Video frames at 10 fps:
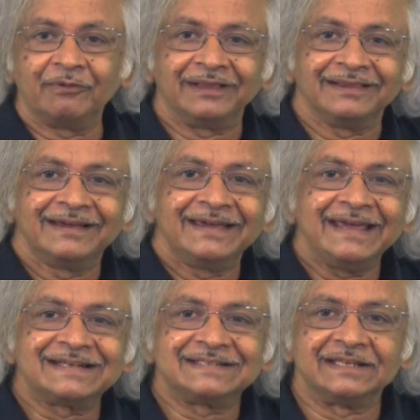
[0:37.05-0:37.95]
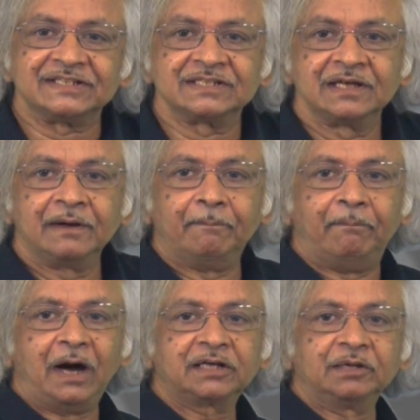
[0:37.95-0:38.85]
Well, it's this
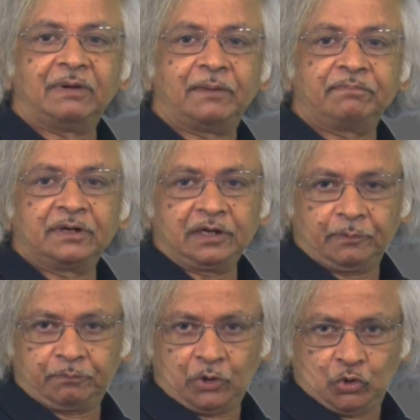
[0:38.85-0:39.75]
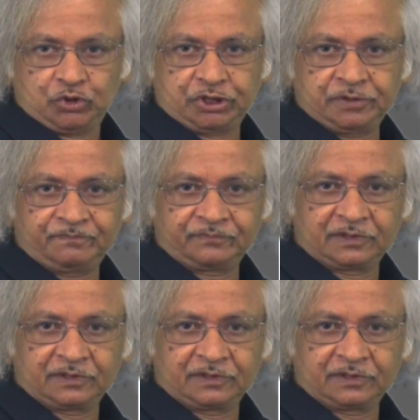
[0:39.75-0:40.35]
bottom-up approach.